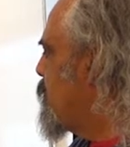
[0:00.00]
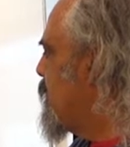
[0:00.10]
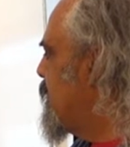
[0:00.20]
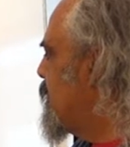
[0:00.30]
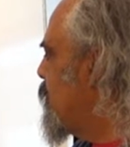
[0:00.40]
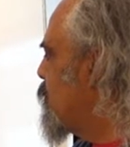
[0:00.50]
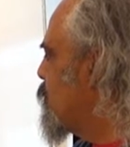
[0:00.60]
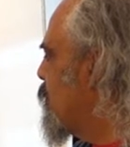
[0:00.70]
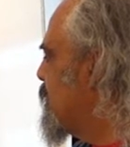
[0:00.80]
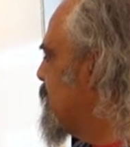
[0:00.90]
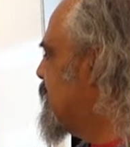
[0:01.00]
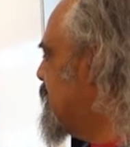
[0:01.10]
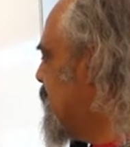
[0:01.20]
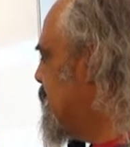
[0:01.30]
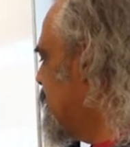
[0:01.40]
we need also a
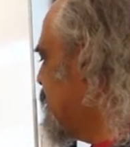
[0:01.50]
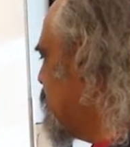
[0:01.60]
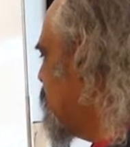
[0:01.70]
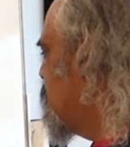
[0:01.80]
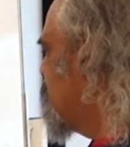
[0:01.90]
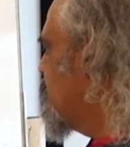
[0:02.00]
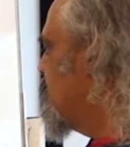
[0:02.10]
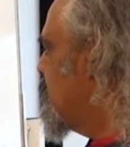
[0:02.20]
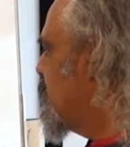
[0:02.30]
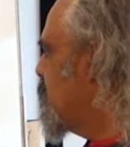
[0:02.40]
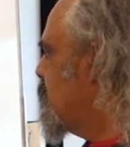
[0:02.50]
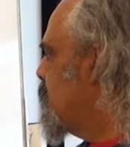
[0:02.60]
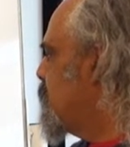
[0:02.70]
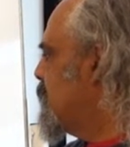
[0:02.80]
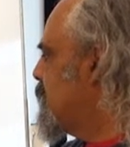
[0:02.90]
center.
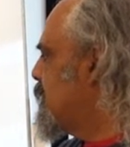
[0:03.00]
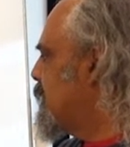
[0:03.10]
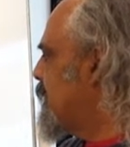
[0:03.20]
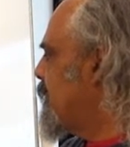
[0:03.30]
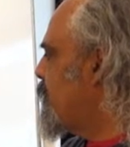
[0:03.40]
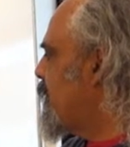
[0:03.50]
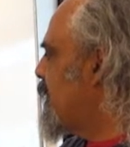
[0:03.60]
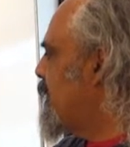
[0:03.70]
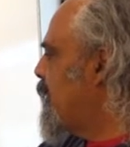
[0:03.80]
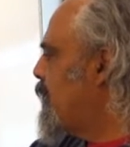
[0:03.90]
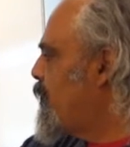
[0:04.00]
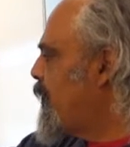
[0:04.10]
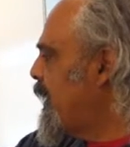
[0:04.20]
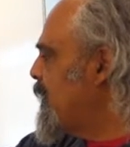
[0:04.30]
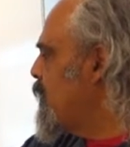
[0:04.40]
This is a
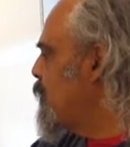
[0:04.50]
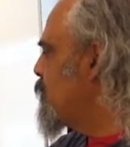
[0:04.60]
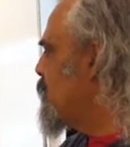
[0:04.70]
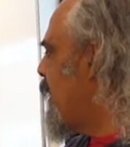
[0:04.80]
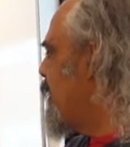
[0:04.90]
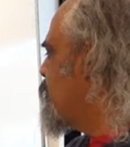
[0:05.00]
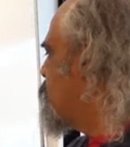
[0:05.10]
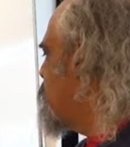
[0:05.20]
radius have to